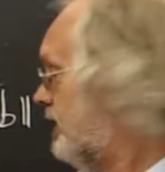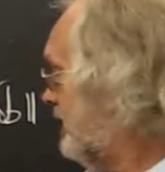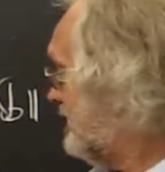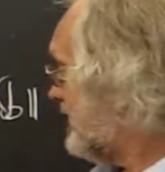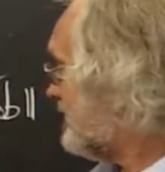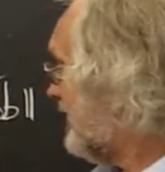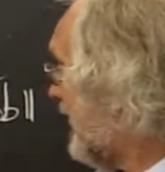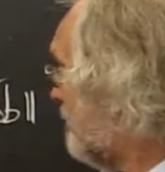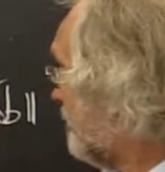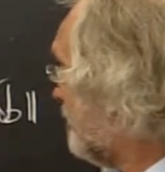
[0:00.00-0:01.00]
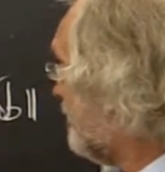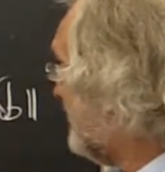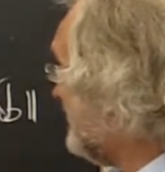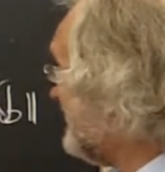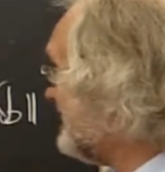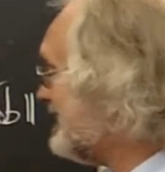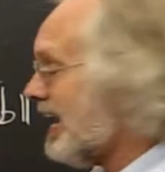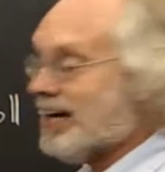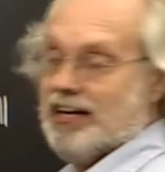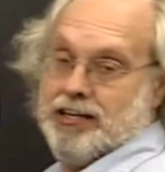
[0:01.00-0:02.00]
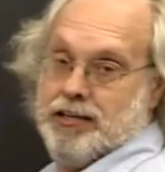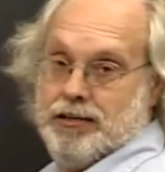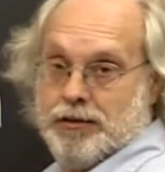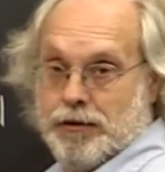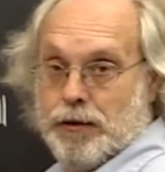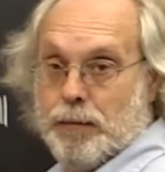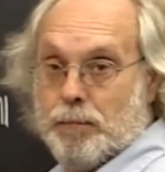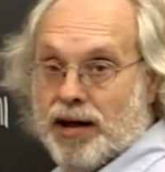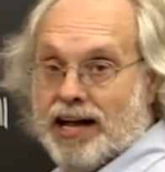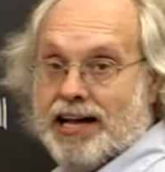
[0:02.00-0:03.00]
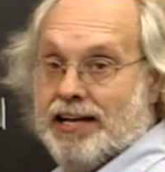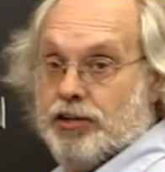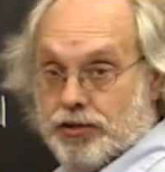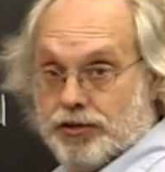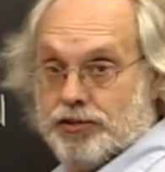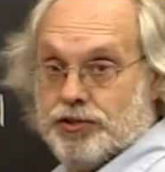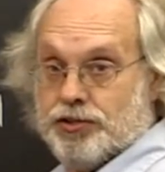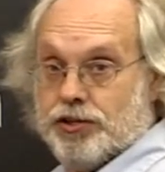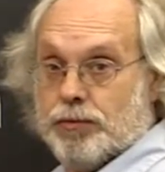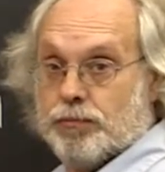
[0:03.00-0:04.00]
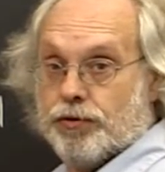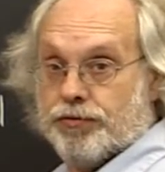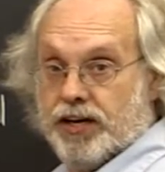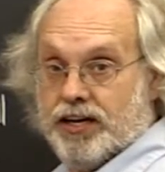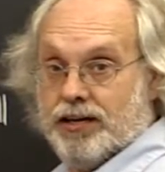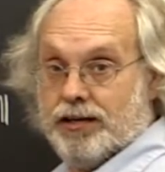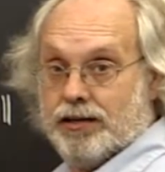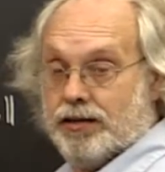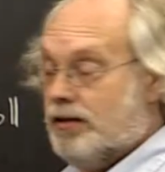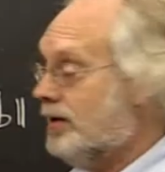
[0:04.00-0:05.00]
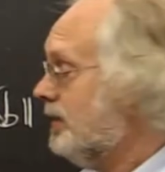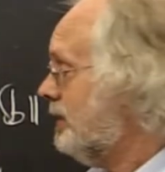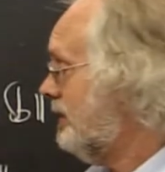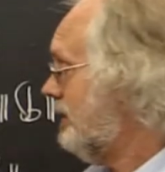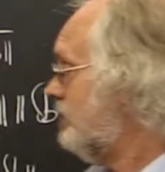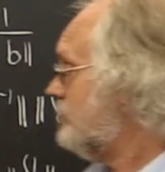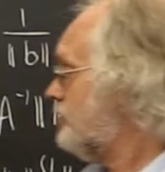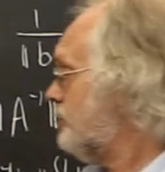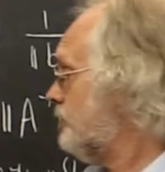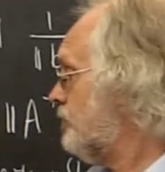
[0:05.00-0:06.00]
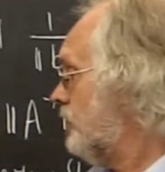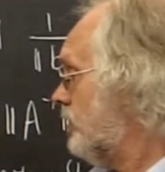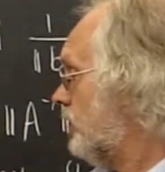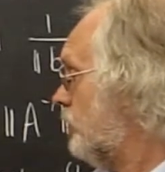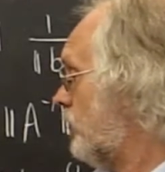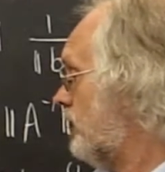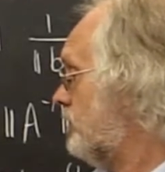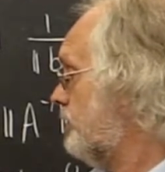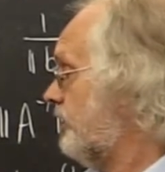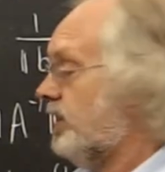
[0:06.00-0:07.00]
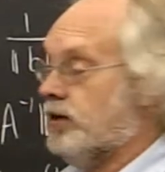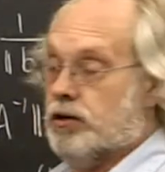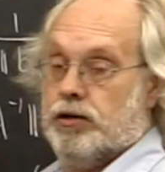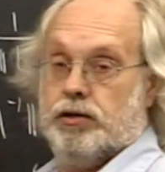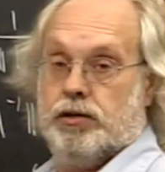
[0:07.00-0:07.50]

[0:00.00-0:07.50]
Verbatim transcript: is actually amplified exactly by the condition number of A into the relative error